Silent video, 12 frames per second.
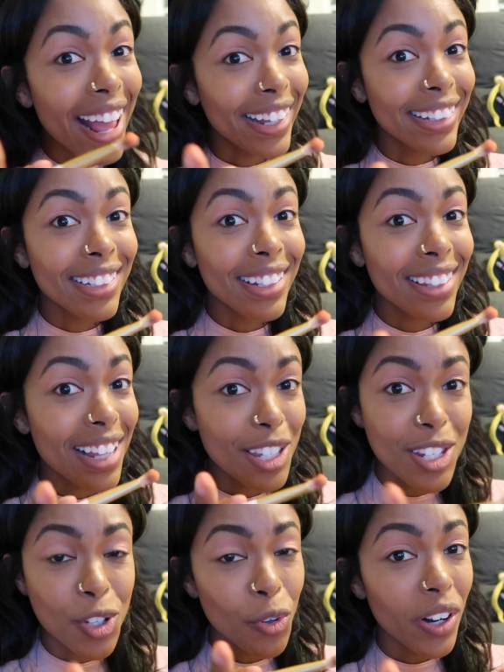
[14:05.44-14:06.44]
And that
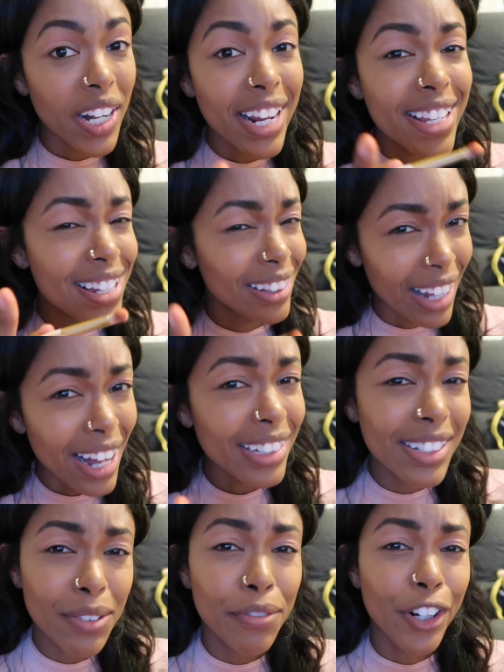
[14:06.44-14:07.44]
the story is a
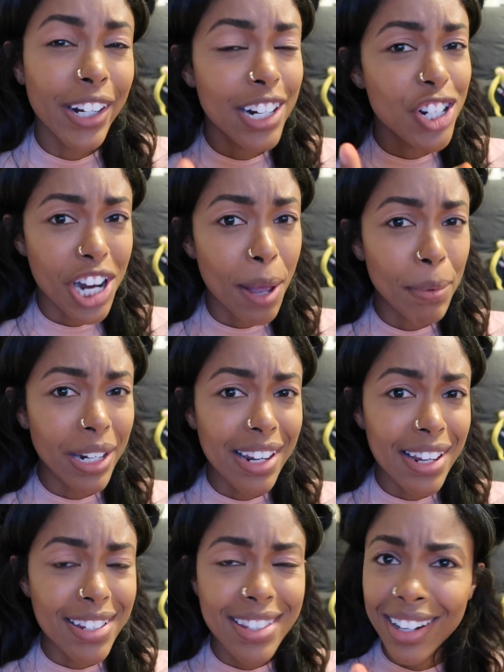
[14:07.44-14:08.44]
lot different in
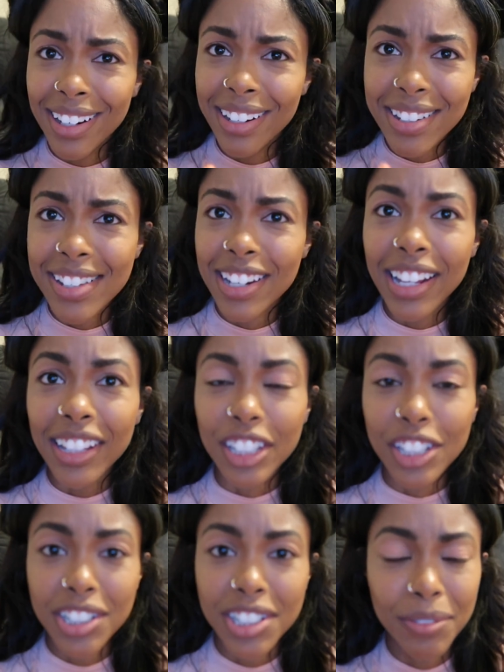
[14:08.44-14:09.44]
Japanese than it is in
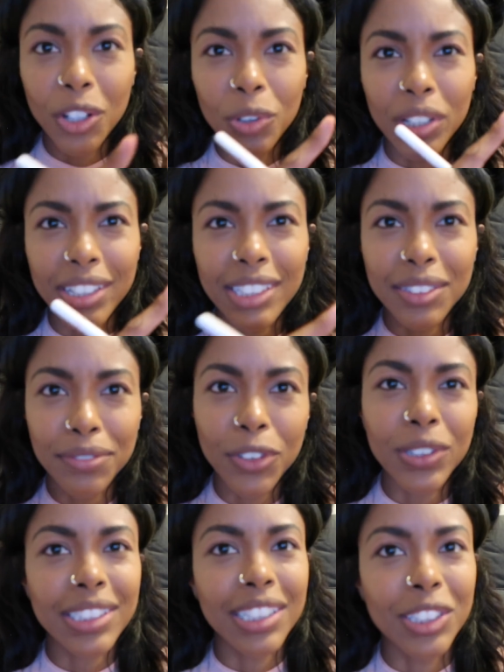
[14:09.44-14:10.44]
English. Oh look, it's
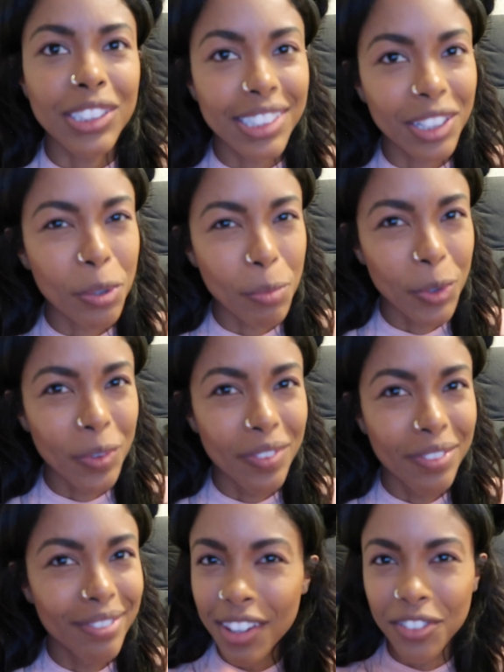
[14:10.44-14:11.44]
focusing on Sailor
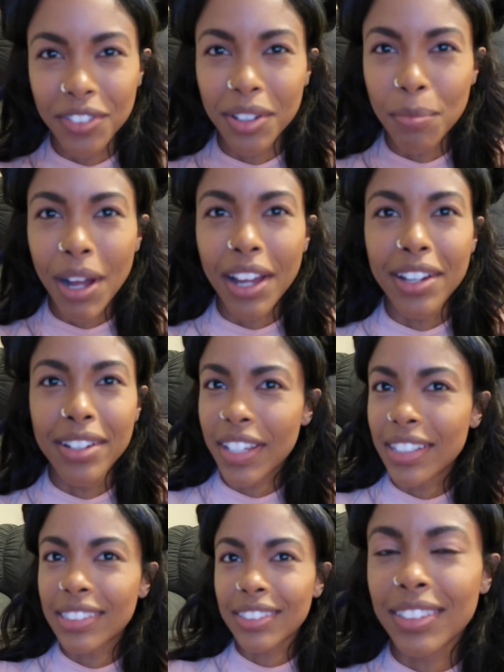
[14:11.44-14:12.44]
Moon rather than my
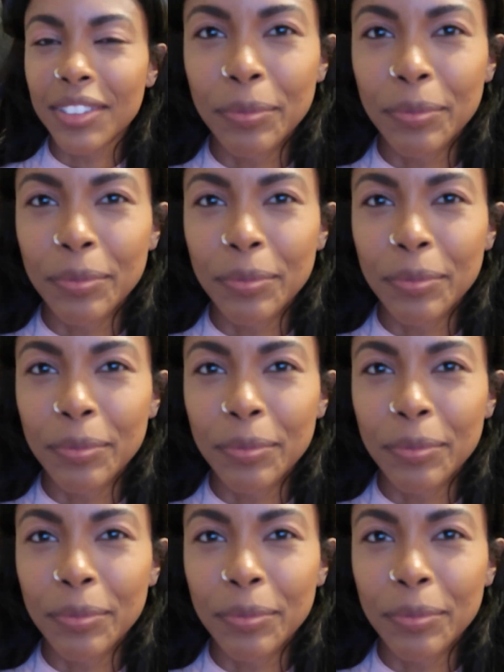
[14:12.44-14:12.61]
face.